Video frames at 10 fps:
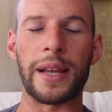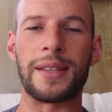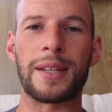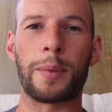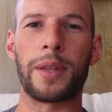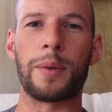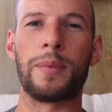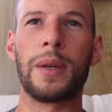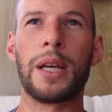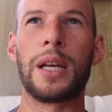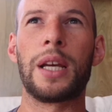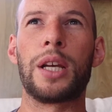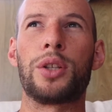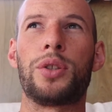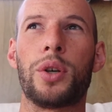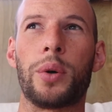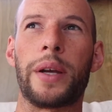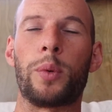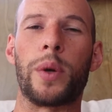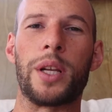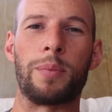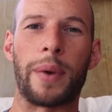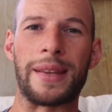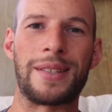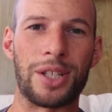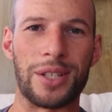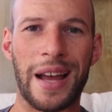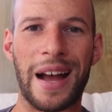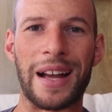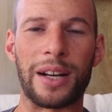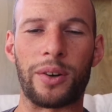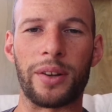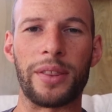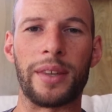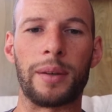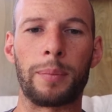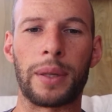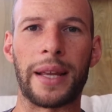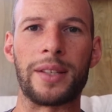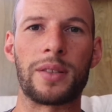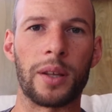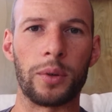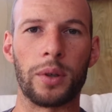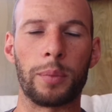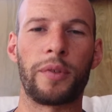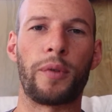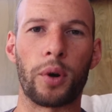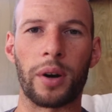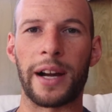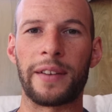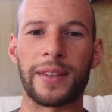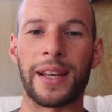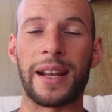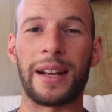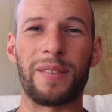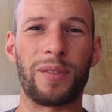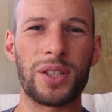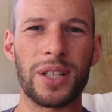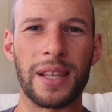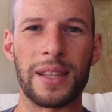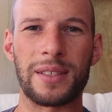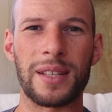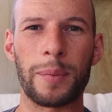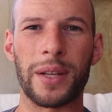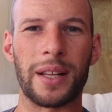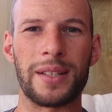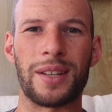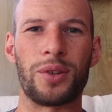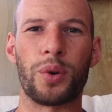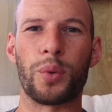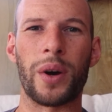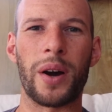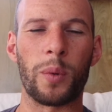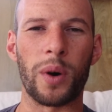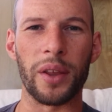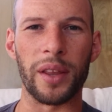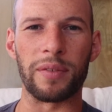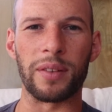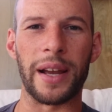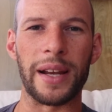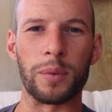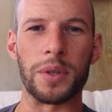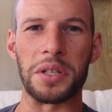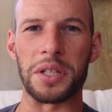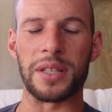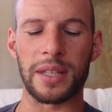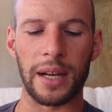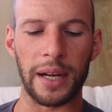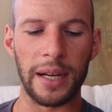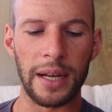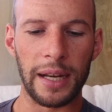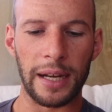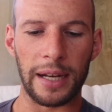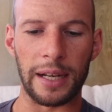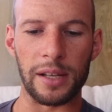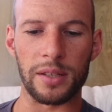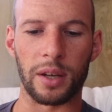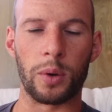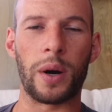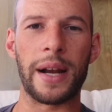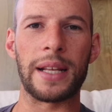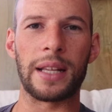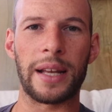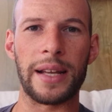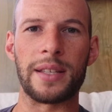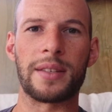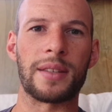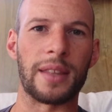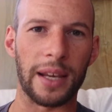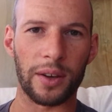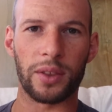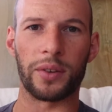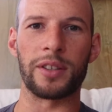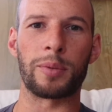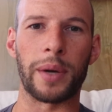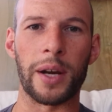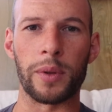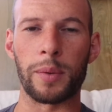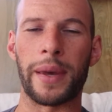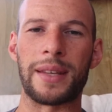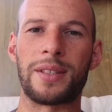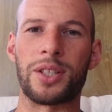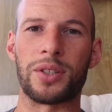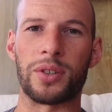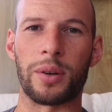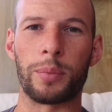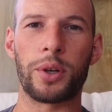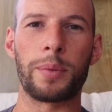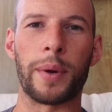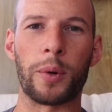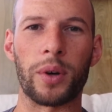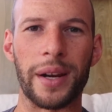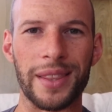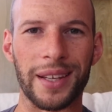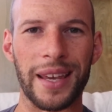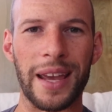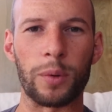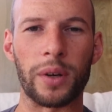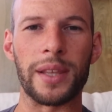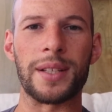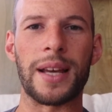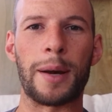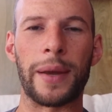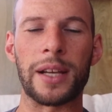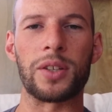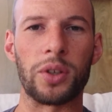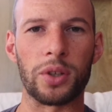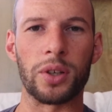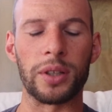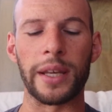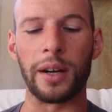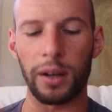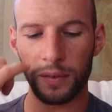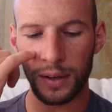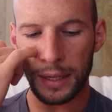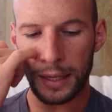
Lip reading: and some of them do it when passengers aren't on the plane, so they'll do it before or after. And unfortunately, there's some airlines that do it while they're flying, which is just scary. So Hawaiian Airlines, they go through and spray when the passengers are on board, but we're at the gate, we're at the tarmac, so you could get off.